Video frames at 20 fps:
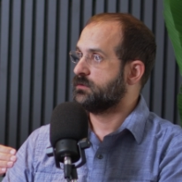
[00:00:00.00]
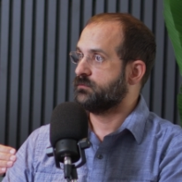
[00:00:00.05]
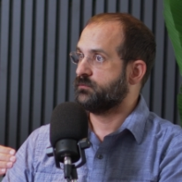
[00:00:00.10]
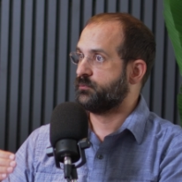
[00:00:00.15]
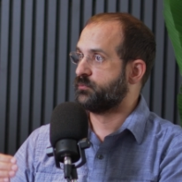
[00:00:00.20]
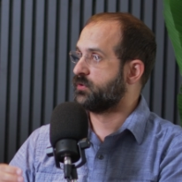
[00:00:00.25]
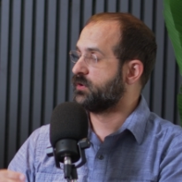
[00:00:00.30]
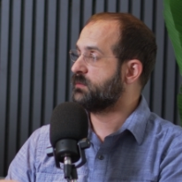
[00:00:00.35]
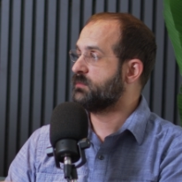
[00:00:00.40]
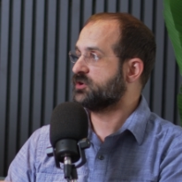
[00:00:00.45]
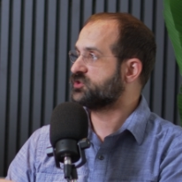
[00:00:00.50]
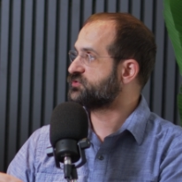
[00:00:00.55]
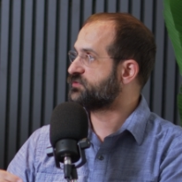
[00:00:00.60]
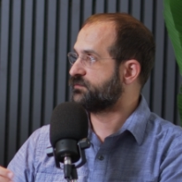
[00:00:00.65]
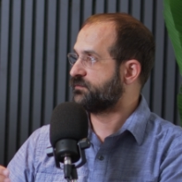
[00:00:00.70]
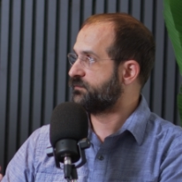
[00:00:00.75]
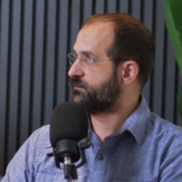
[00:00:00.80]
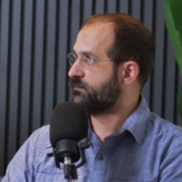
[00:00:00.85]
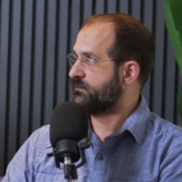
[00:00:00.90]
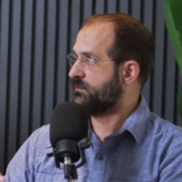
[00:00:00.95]
pretty much
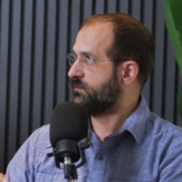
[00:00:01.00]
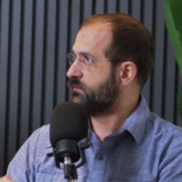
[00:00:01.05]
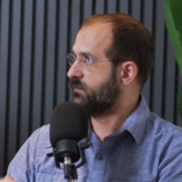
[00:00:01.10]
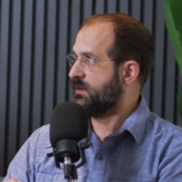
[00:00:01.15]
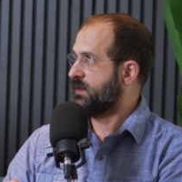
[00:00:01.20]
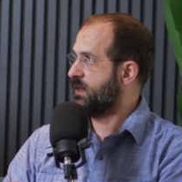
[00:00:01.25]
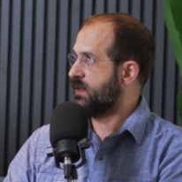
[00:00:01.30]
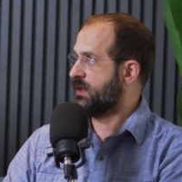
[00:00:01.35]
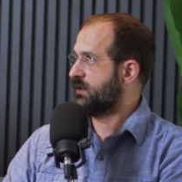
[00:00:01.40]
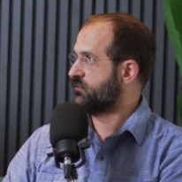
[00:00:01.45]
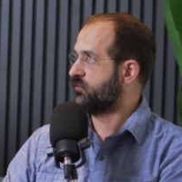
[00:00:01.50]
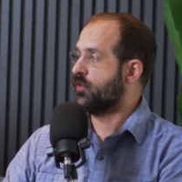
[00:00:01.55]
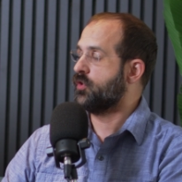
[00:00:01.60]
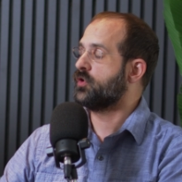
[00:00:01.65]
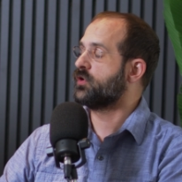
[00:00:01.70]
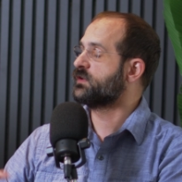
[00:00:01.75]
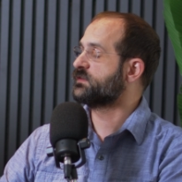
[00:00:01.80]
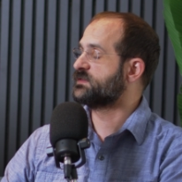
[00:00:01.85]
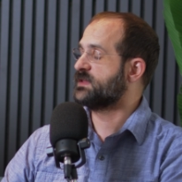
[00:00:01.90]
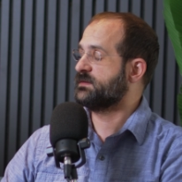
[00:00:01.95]
as
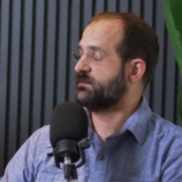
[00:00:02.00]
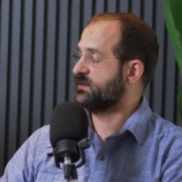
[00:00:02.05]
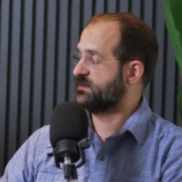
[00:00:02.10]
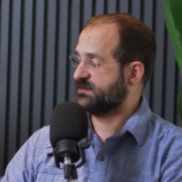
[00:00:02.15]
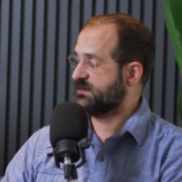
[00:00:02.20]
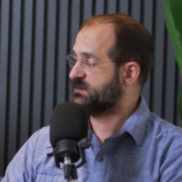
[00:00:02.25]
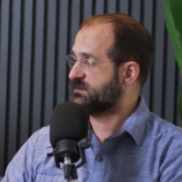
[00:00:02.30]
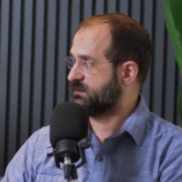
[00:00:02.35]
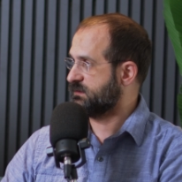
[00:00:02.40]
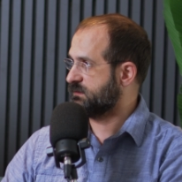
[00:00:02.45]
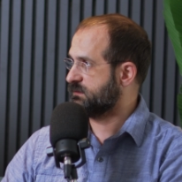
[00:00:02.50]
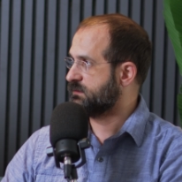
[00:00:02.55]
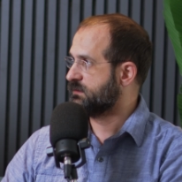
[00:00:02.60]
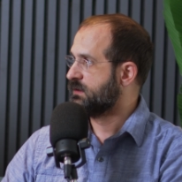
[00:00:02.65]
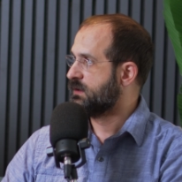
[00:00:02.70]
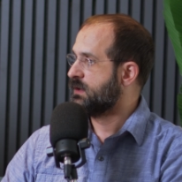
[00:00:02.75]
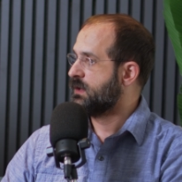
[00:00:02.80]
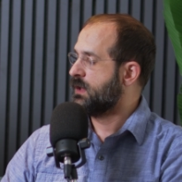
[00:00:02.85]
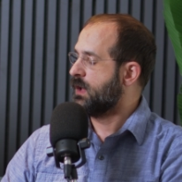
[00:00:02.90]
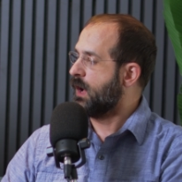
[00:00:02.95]
long as they've existed
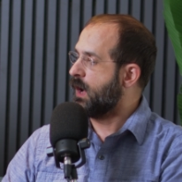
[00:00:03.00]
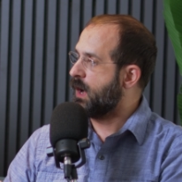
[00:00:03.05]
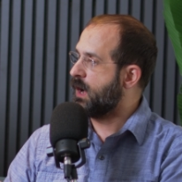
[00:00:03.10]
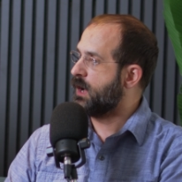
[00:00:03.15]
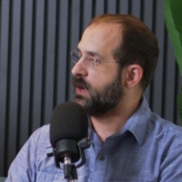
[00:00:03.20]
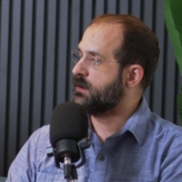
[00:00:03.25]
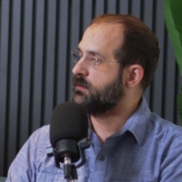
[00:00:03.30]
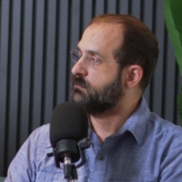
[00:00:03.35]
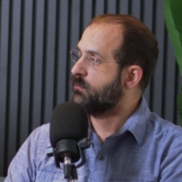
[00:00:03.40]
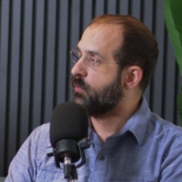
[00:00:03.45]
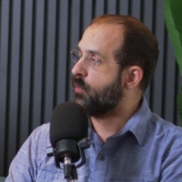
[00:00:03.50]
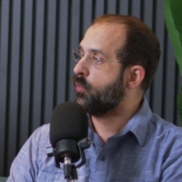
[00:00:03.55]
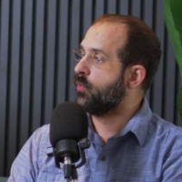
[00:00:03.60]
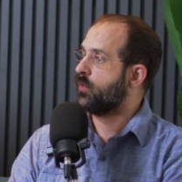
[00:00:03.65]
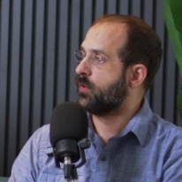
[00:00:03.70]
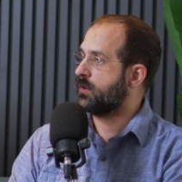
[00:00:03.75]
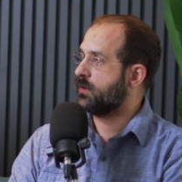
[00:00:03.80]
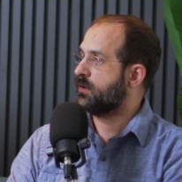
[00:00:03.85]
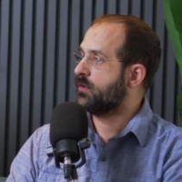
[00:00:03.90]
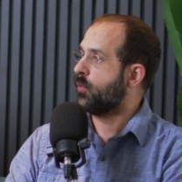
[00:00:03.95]
on
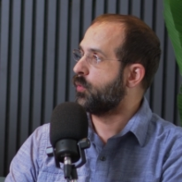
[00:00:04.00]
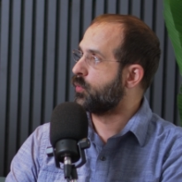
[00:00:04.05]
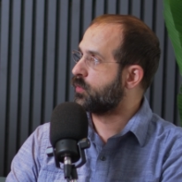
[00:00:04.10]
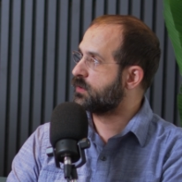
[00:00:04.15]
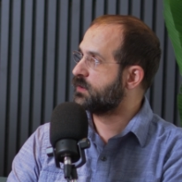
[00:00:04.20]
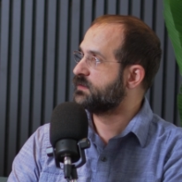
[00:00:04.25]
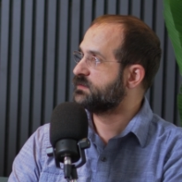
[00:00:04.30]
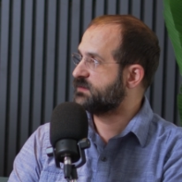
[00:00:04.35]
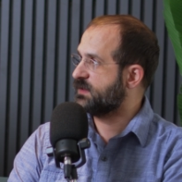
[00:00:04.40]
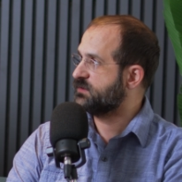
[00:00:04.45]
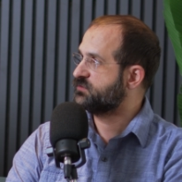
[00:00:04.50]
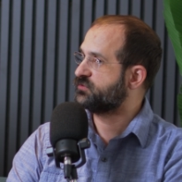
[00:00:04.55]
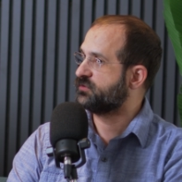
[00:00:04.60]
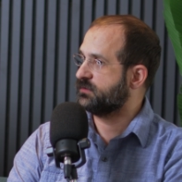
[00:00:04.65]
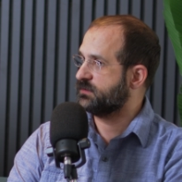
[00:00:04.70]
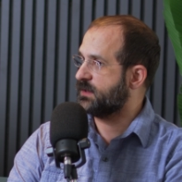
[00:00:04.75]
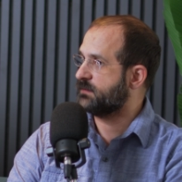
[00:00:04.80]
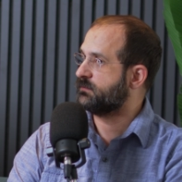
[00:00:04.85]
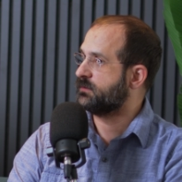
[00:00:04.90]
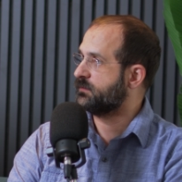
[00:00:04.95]
more
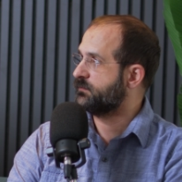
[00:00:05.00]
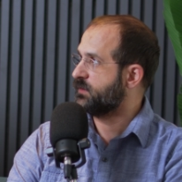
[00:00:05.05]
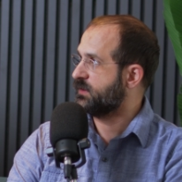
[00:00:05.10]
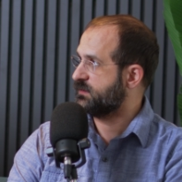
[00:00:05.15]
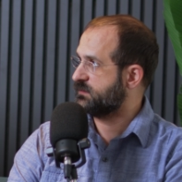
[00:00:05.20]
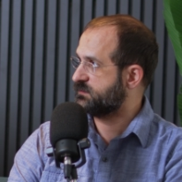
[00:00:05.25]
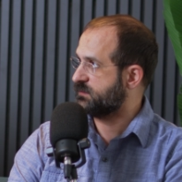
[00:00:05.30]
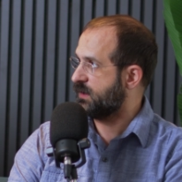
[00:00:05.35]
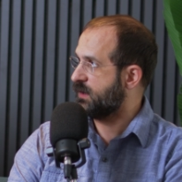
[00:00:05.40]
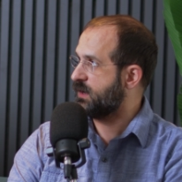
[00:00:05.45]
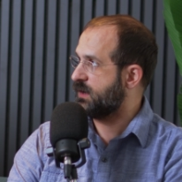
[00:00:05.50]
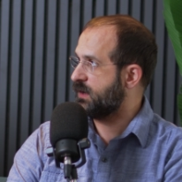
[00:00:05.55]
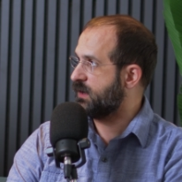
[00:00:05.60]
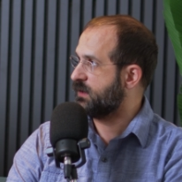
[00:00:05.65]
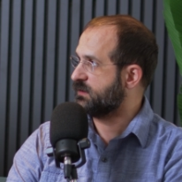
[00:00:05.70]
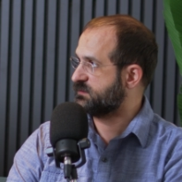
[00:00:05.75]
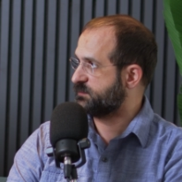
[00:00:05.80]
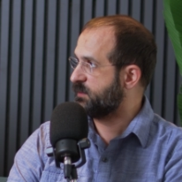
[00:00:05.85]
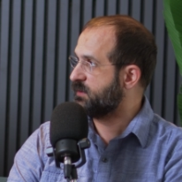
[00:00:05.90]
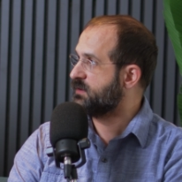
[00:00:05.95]
organizational level ex, uh,
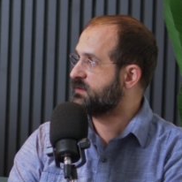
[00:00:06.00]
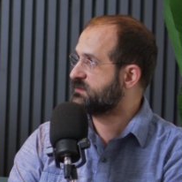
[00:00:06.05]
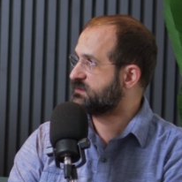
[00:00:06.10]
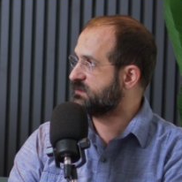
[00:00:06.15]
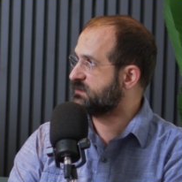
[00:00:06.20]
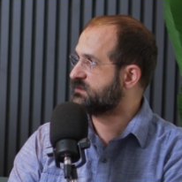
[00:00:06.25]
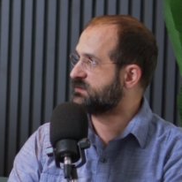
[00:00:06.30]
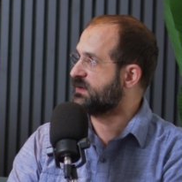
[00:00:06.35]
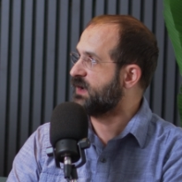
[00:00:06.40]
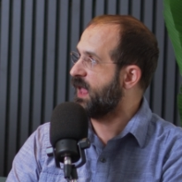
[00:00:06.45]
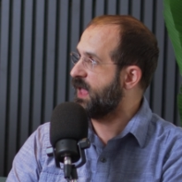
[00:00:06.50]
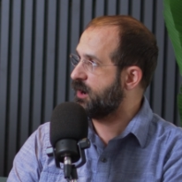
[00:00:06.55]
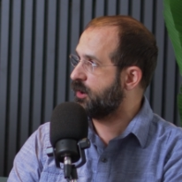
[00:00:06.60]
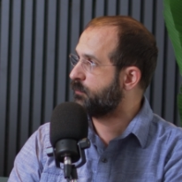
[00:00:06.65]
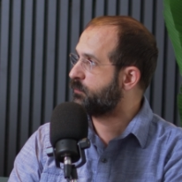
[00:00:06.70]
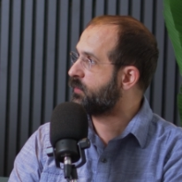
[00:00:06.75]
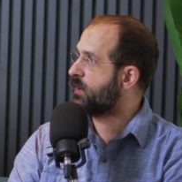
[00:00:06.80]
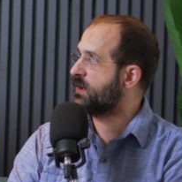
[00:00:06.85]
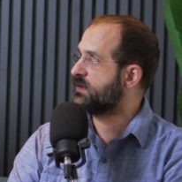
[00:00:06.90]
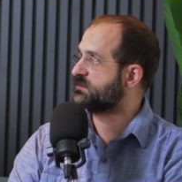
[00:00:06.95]
experiences yep. and
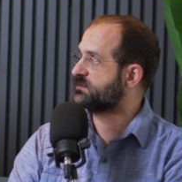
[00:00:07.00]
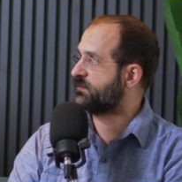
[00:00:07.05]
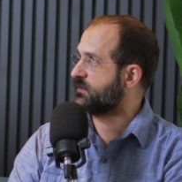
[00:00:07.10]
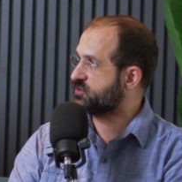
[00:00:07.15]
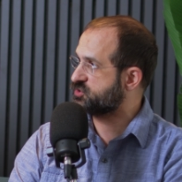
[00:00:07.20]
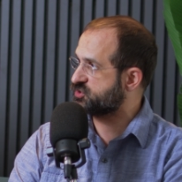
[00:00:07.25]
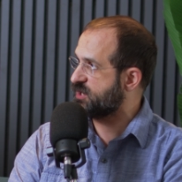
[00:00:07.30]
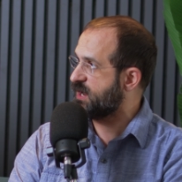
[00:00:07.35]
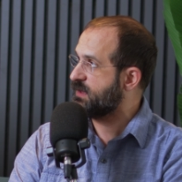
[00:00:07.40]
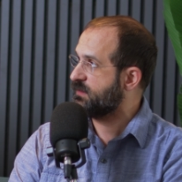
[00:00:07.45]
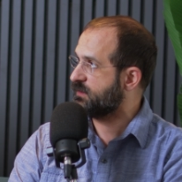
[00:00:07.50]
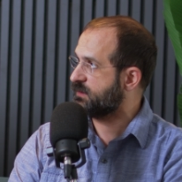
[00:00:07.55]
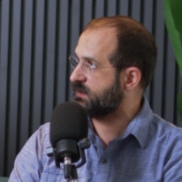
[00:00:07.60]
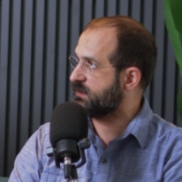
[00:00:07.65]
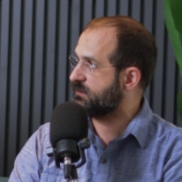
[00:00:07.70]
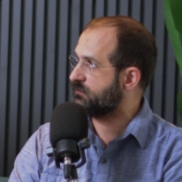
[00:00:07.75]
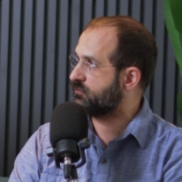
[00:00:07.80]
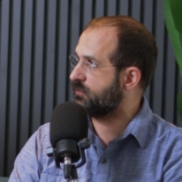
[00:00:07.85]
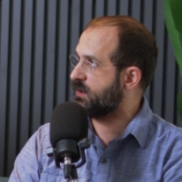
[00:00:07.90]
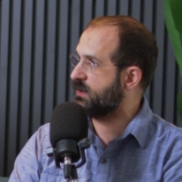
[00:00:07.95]
enterprise
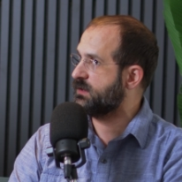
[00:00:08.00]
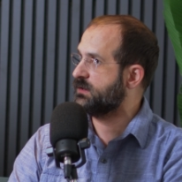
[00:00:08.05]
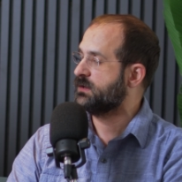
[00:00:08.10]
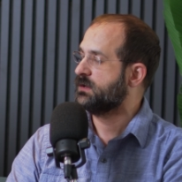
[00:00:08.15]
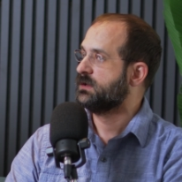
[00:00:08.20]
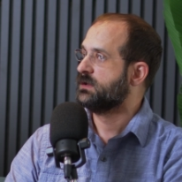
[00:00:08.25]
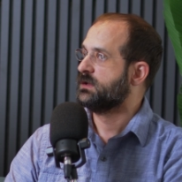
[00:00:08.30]
functionality, mm-hmm. right?